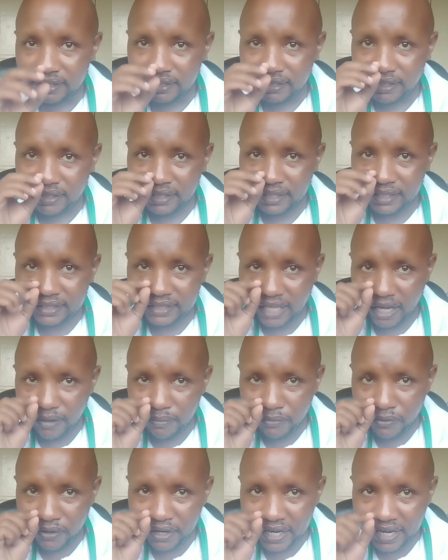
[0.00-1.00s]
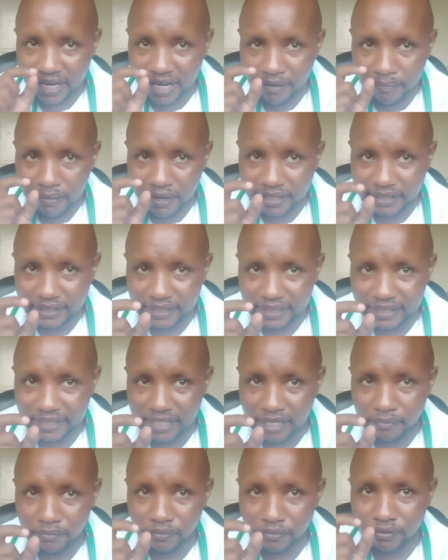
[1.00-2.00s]
the salmonella
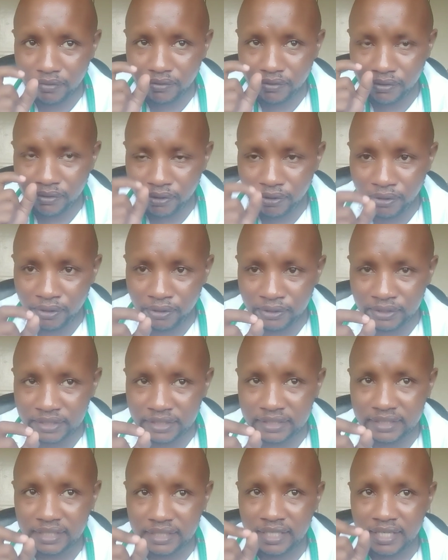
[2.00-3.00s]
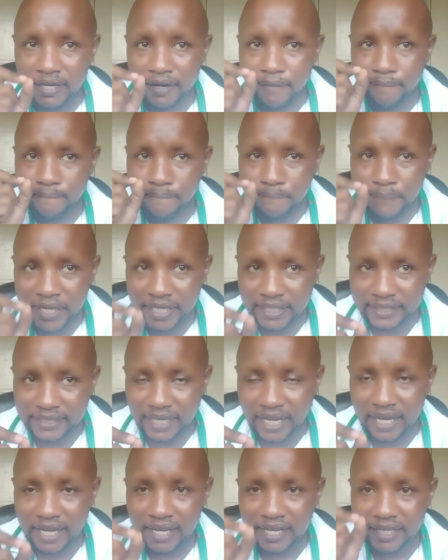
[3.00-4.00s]
bacterium grows
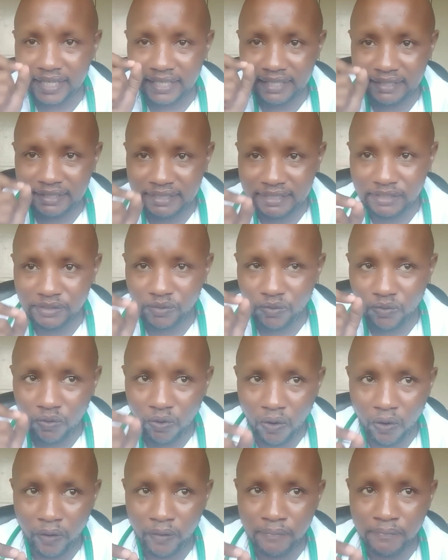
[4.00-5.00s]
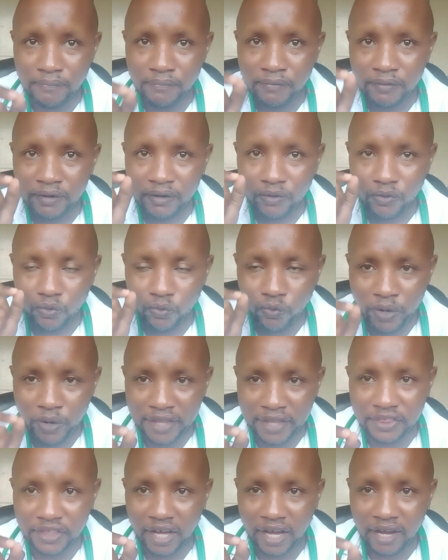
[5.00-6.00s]
better in warm
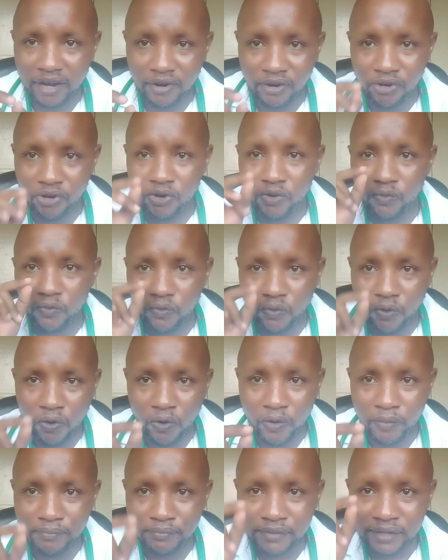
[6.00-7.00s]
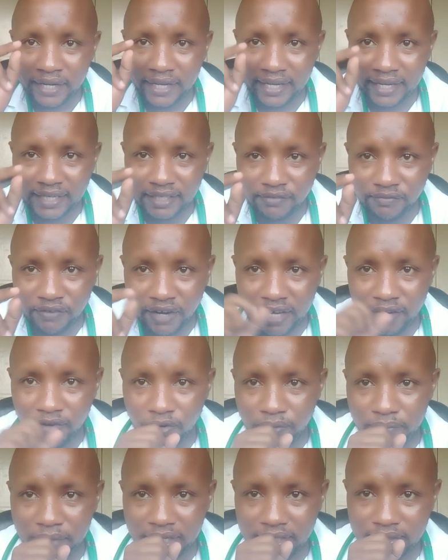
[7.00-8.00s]
weather or warm
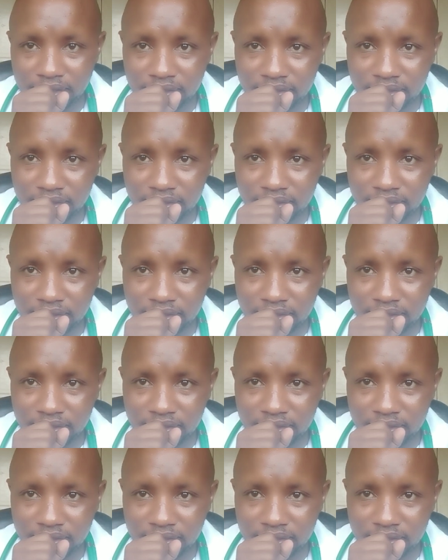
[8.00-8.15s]
environment.